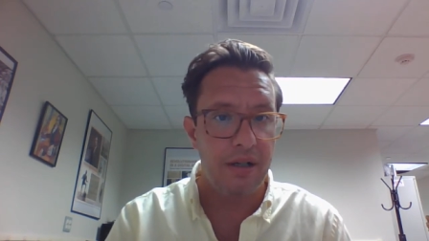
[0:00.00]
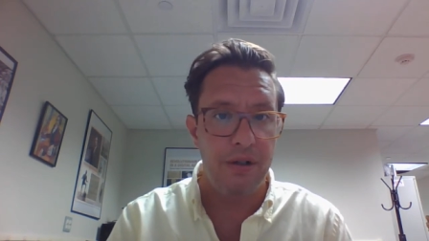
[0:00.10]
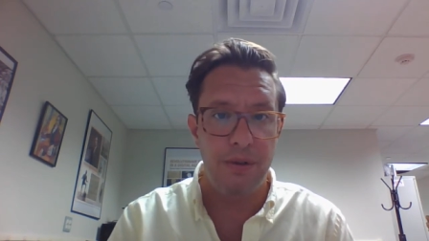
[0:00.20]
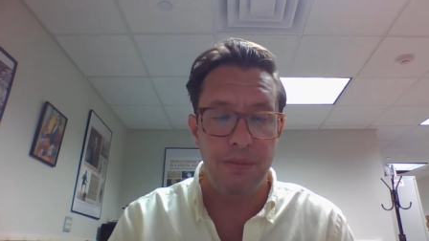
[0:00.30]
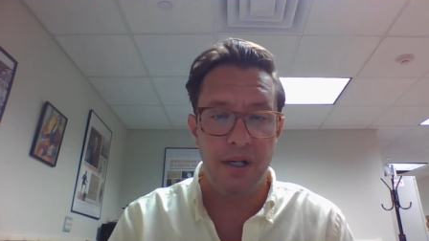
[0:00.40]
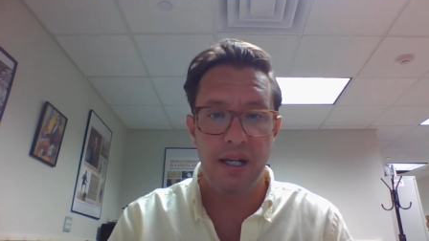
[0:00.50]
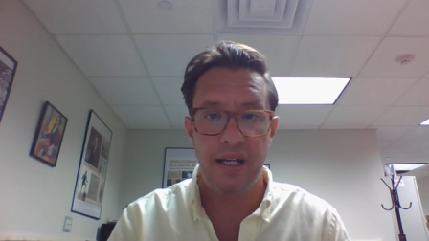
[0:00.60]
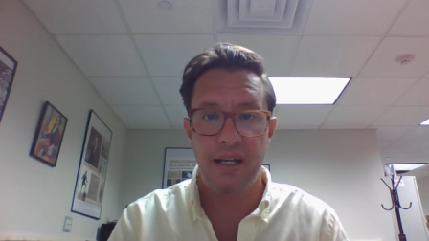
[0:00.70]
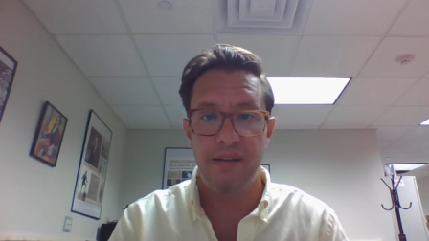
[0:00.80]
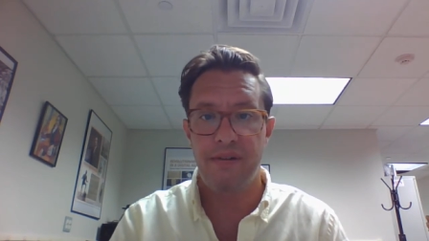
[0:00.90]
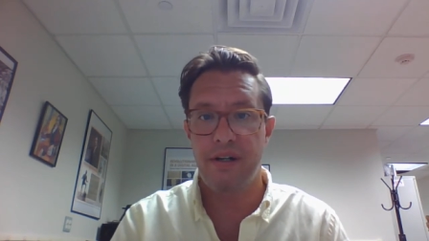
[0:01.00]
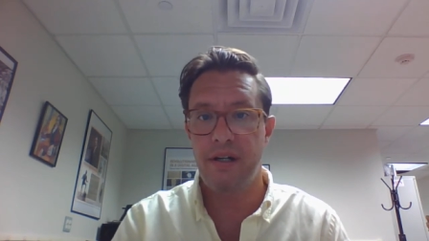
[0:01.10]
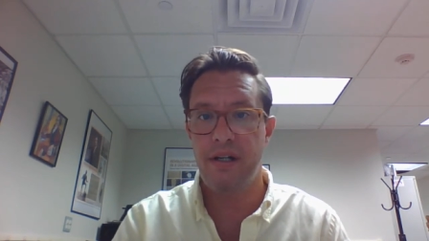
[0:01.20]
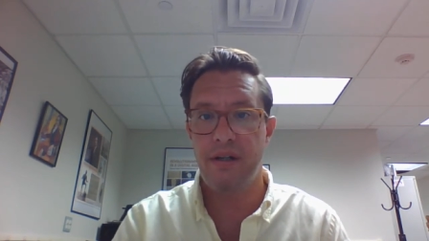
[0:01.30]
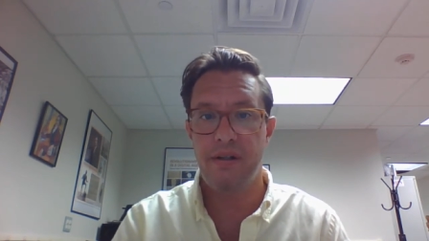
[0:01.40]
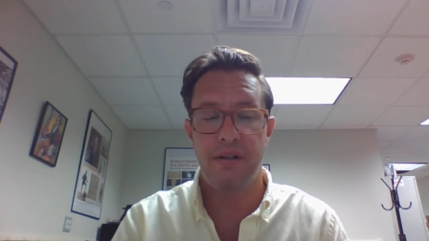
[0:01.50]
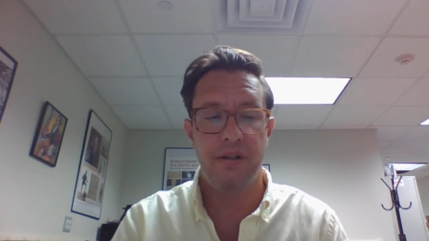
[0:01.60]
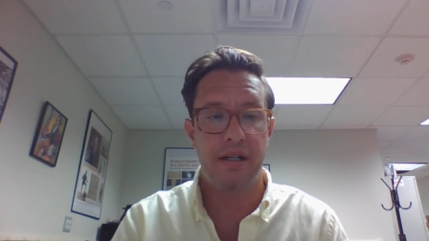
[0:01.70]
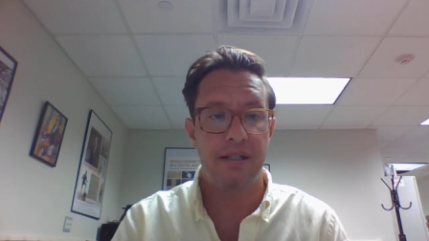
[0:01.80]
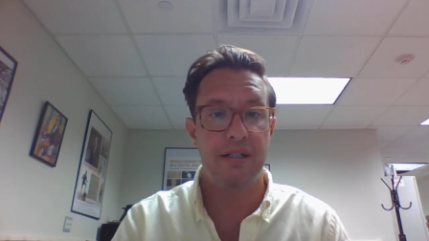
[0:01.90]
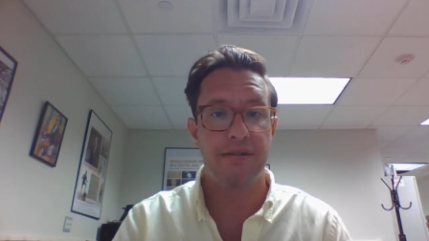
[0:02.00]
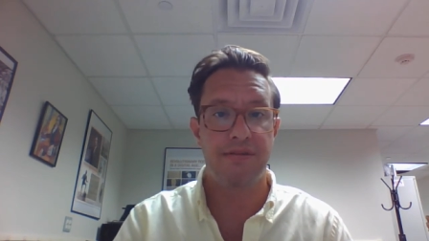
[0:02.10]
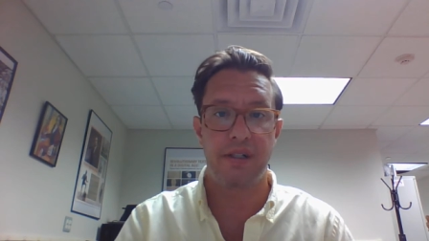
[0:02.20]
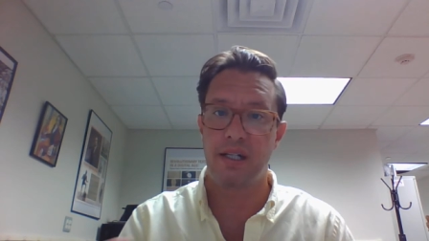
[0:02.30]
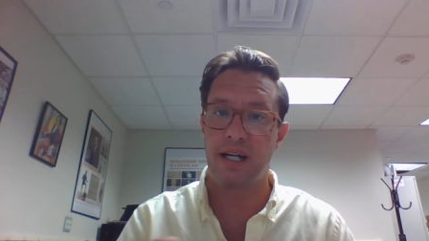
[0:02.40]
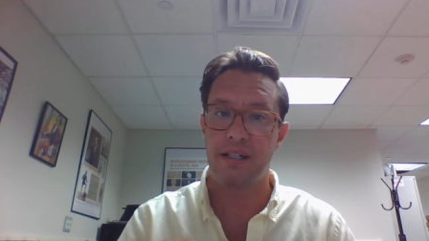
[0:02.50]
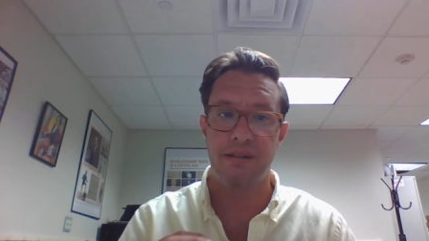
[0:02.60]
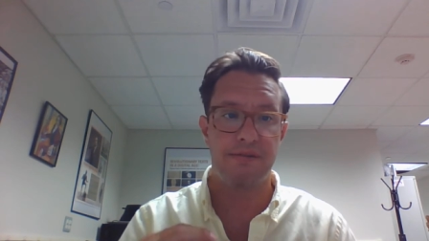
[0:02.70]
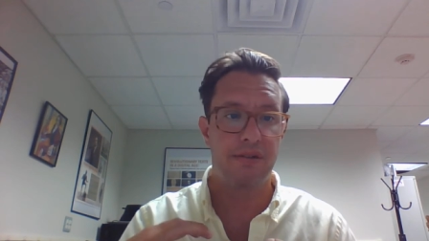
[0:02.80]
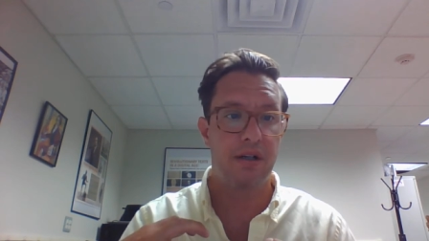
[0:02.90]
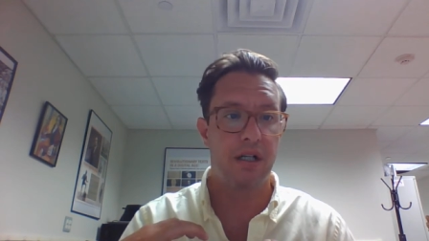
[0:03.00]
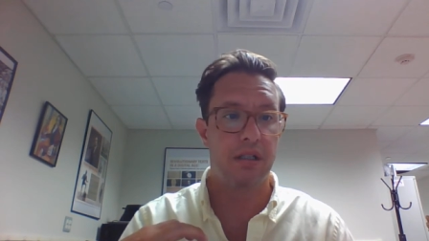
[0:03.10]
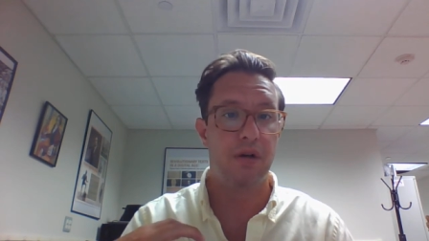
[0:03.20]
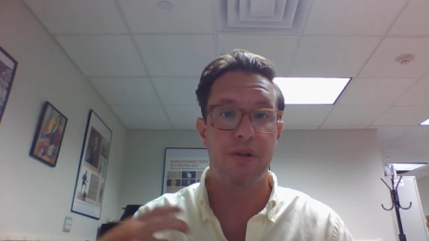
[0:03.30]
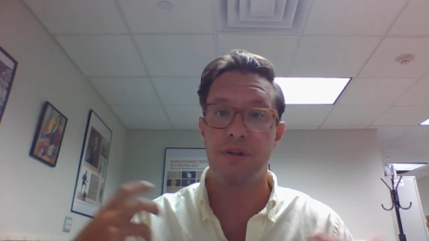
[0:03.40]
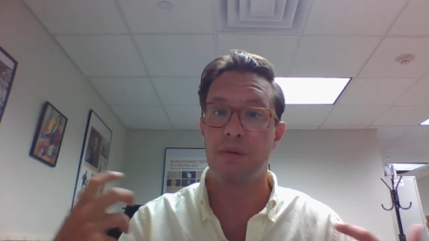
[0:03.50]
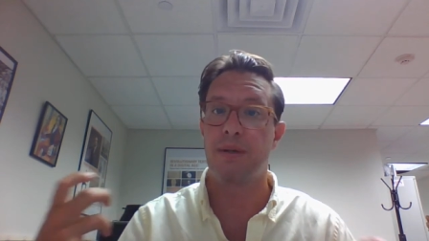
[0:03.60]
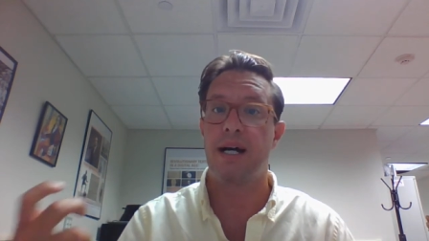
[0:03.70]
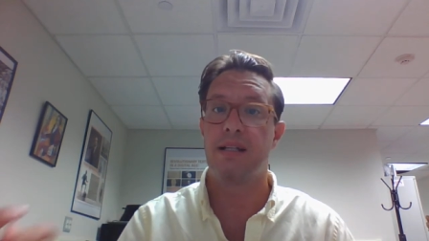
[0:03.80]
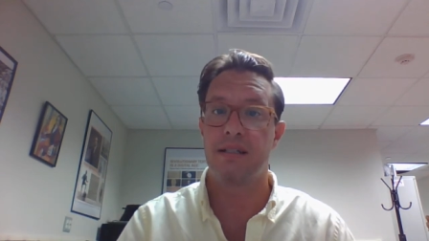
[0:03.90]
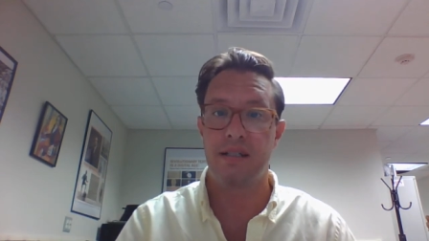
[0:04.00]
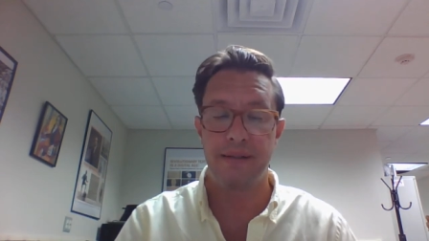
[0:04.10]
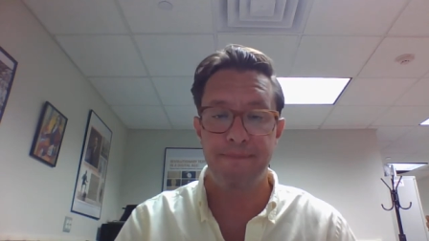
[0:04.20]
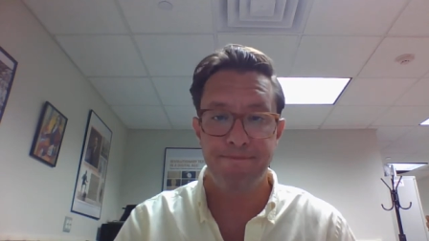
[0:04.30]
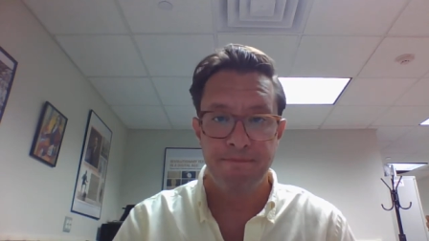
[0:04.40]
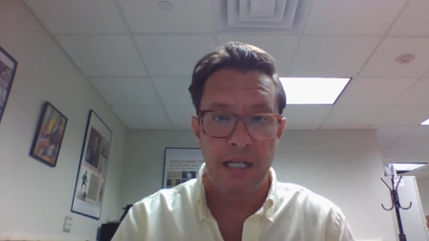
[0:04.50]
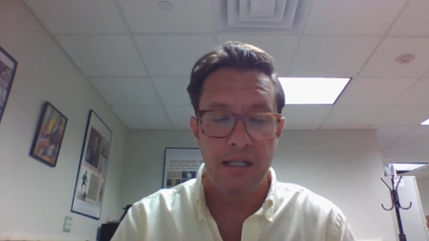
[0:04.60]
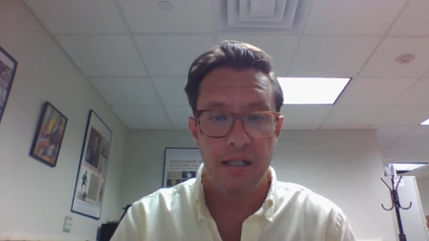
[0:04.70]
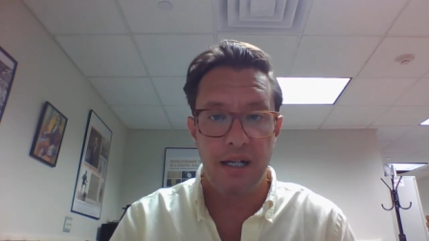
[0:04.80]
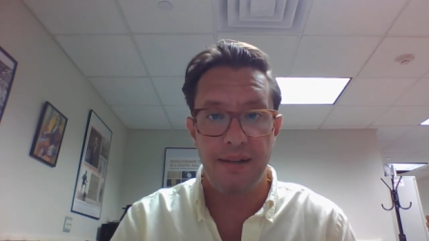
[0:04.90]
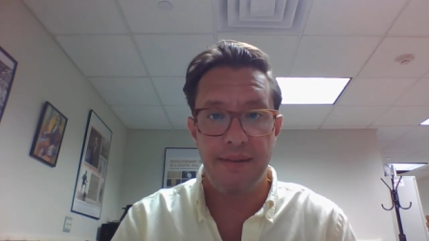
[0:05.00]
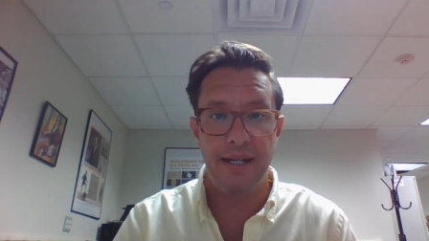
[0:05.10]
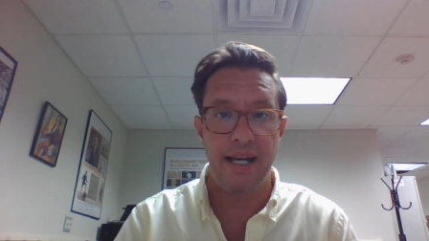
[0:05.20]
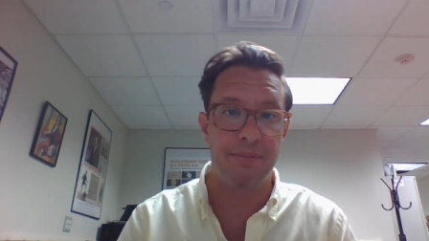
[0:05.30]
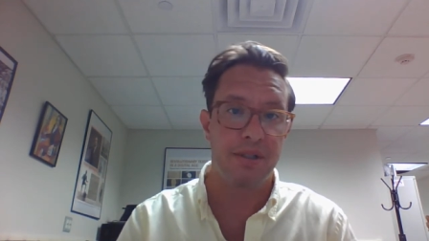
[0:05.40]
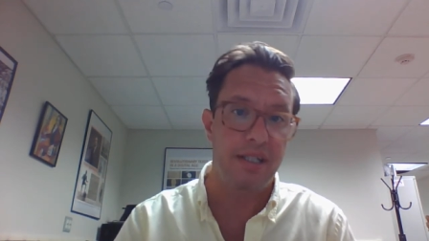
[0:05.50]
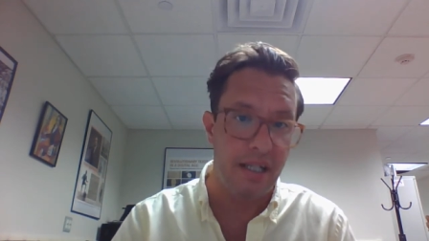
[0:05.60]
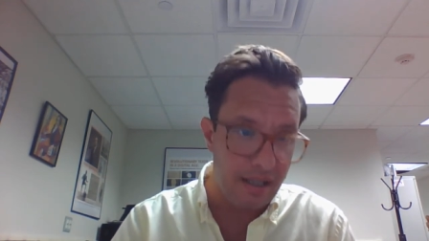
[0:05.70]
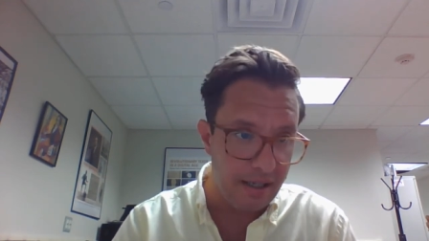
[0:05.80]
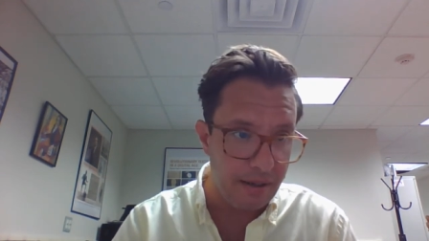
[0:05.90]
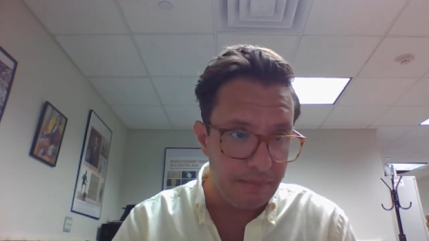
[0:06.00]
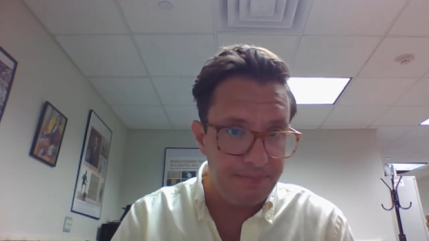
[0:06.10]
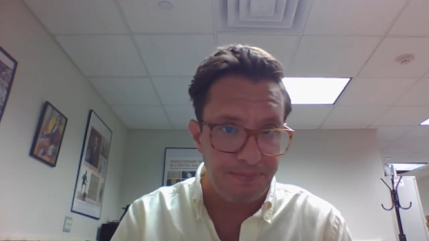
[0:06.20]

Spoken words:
who brought a very different kind of colonial policy than had preceded him.